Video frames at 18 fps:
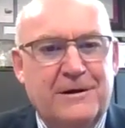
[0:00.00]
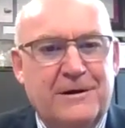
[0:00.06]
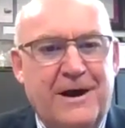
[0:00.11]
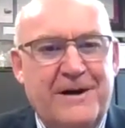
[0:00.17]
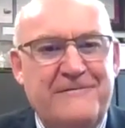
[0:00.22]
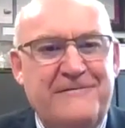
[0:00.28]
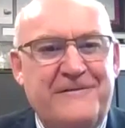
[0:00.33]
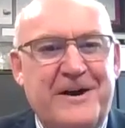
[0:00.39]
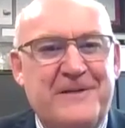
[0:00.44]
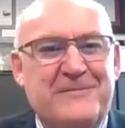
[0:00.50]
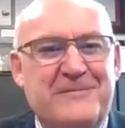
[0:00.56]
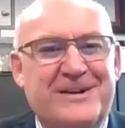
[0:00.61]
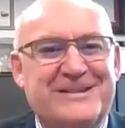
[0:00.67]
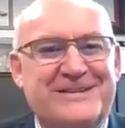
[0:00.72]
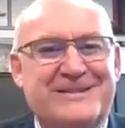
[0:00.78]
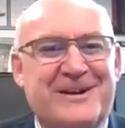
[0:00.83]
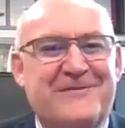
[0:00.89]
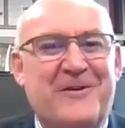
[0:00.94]
I find
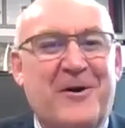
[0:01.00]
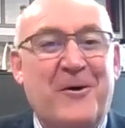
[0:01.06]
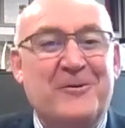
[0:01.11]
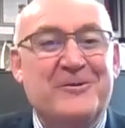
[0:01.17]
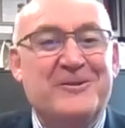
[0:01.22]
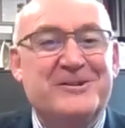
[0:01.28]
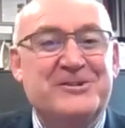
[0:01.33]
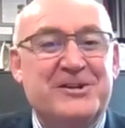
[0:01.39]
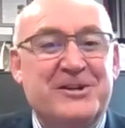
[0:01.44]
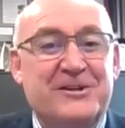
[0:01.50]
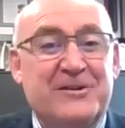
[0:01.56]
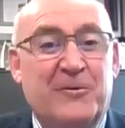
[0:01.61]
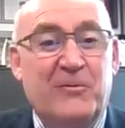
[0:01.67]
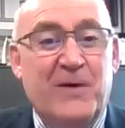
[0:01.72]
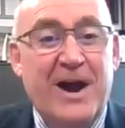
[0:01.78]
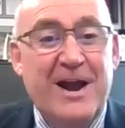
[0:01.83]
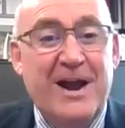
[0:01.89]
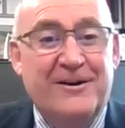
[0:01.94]
myself holding the
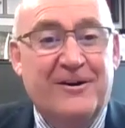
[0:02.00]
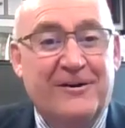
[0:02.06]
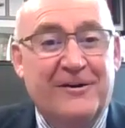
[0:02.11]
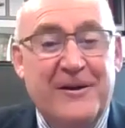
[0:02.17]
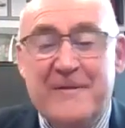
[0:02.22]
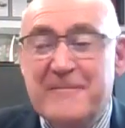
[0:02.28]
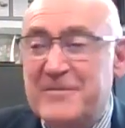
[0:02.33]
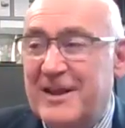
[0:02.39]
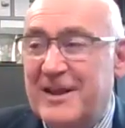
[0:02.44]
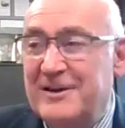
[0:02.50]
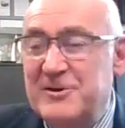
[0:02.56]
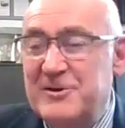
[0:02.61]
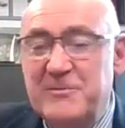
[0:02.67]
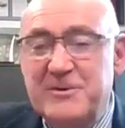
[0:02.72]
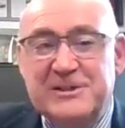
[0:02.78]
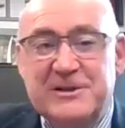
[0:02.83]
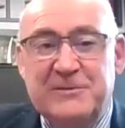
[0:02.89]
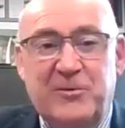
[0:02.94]
rail, and
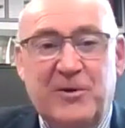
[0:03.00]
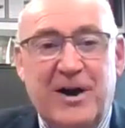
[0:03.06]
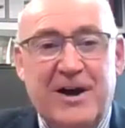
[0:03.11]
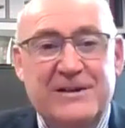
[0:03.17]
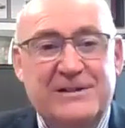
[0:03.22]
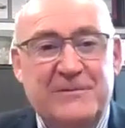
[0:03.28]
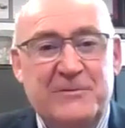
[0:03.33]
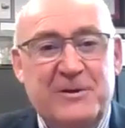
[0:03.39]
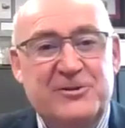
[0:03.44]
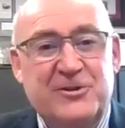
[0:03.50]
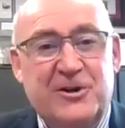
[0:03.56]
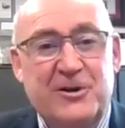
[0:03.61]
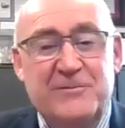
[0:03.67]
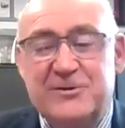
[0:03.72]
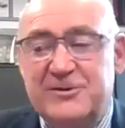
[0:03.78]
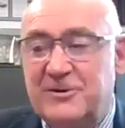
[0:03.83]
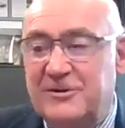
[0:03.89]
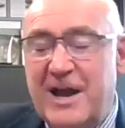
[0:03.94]
you'd be surprised how many
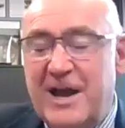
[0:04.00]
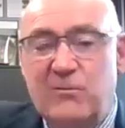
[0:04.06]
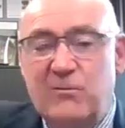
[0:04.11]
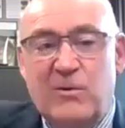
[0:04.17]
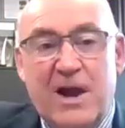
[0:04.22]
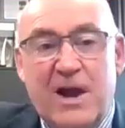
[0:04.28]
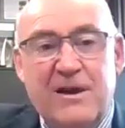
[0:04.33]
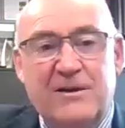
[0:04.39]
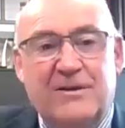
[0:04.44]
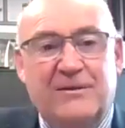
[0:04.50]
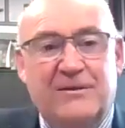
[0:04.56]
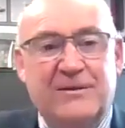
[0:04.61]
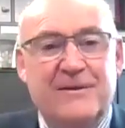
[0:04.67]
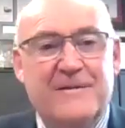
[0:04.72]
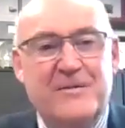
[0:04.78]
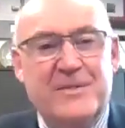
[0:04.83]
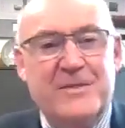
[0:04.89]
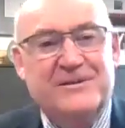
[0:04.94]
germs are on that rail.
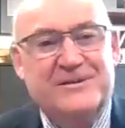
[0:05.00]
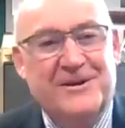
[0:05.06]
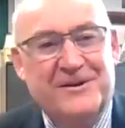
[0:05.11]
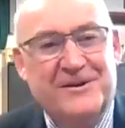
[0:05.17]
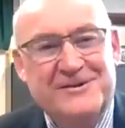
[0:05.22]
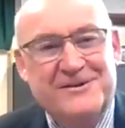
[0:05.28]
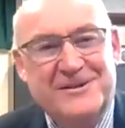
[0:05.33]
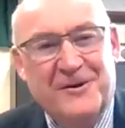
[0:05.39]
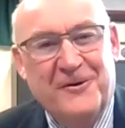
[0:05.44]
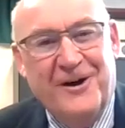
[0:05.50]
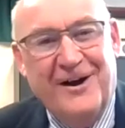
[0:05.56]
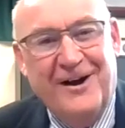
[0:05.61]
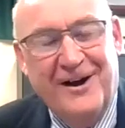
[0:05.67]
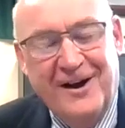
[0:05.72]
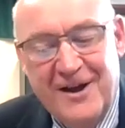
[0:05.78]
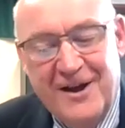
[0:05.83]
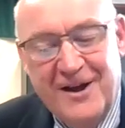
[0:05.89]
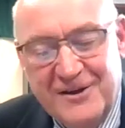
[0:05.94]
So
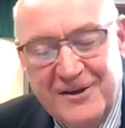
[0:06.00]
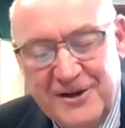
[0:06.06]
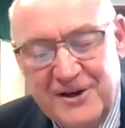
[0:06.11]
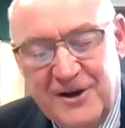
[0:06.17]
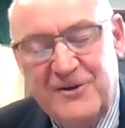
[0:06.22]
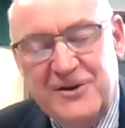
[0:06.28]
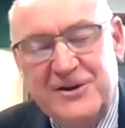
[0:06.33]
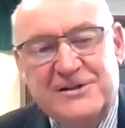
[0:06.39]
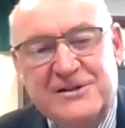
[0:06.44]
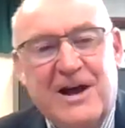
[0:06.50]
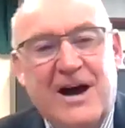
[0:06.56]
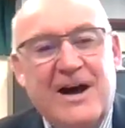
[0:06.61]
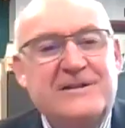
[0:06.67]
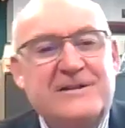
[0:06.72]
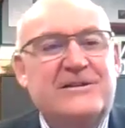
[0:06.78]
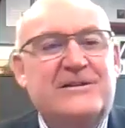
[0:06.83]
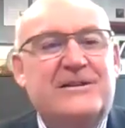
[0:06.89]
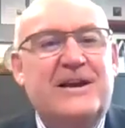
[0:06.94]
there's
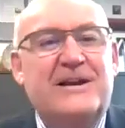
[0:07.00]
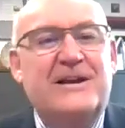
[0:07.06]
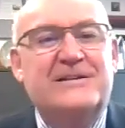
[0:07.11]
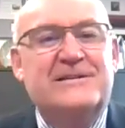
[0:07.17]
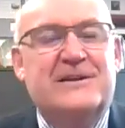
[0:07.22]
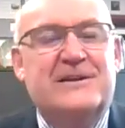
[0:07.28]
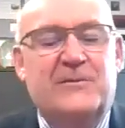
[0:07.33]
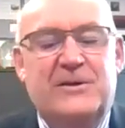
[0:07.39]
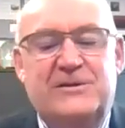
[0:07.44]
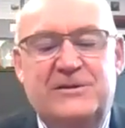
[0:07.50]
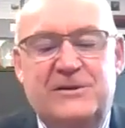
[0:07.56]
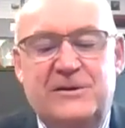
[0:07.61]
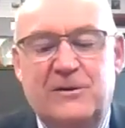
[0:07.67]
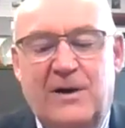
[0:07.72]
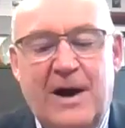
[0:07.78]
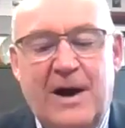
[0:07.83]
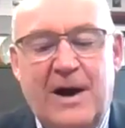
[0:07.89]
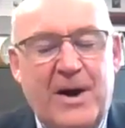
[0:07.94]
lots of things that we
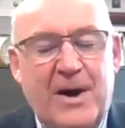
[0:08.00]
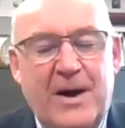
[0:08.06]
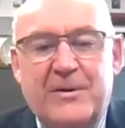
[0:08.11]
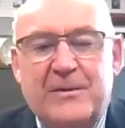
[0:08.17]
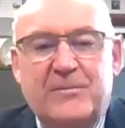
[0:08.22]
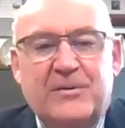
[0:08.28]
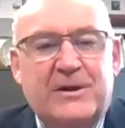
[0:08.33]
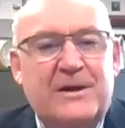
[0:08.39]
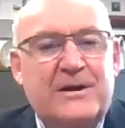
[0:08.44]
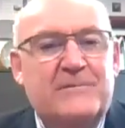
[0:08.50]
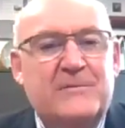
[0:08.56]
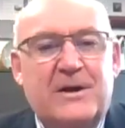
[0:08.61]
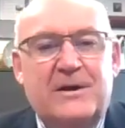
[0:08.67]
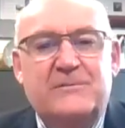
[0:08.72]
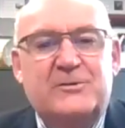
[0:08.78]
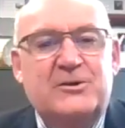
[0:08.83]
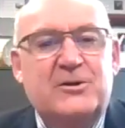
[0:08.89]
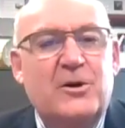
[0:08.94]
do. I probably
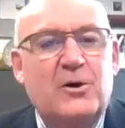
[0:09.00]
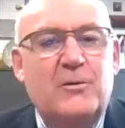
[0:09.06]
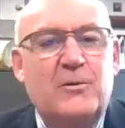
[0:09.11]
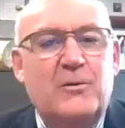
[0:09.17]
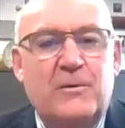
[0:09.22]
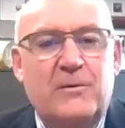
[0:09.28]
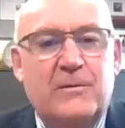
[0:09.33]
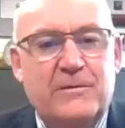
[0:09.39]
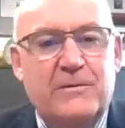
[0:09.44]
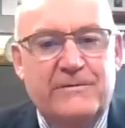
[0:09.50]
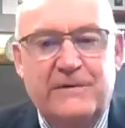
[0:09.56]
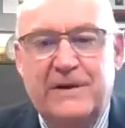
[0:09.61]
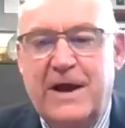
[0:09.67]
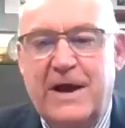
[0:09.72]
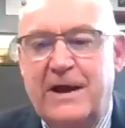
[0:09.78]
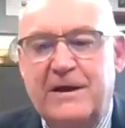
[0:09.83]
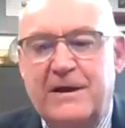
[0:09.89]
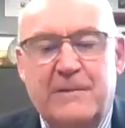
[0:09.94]
am too
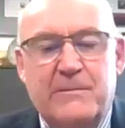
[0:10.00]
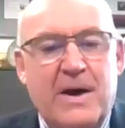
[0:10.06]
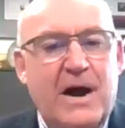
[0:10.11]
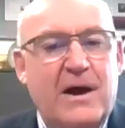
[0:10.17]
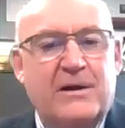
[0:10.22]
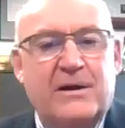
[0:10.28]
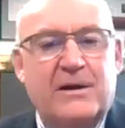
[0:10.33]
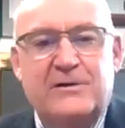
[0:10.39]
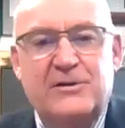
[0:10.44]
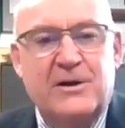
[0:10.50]
fanatic about it.